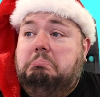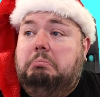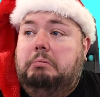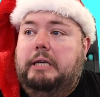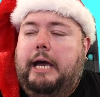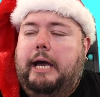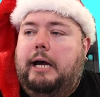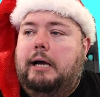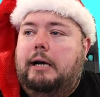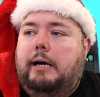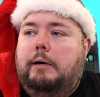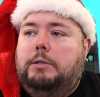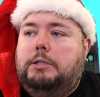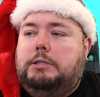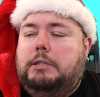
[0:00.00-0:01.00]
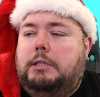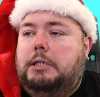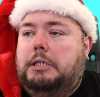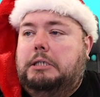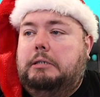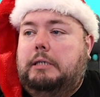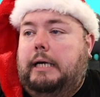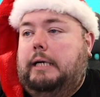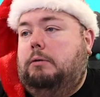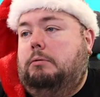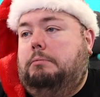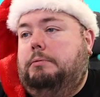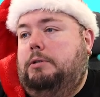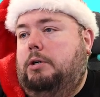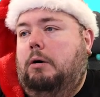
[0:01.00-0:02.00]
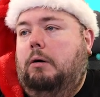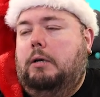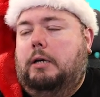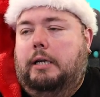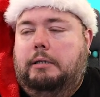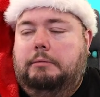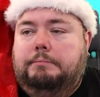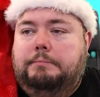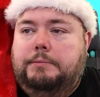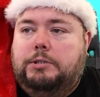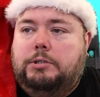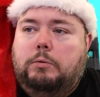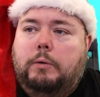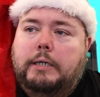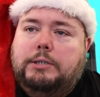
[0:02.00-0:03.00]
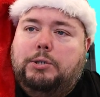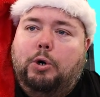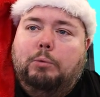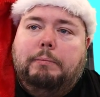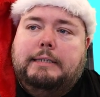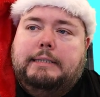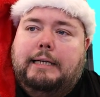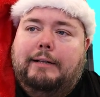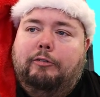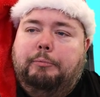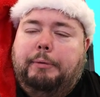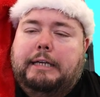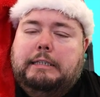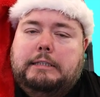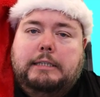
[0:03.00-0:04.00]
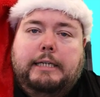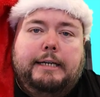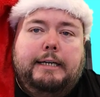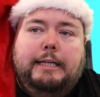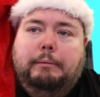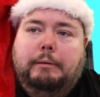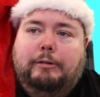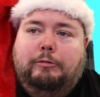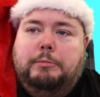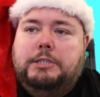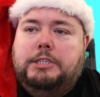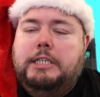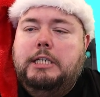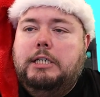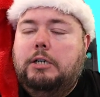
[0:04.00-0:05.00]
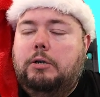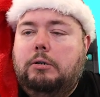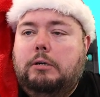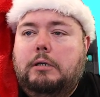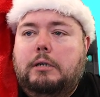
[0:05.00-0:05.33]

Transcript: yeah, I could code on it, so I taught myself BASIC and a little bit of machine code.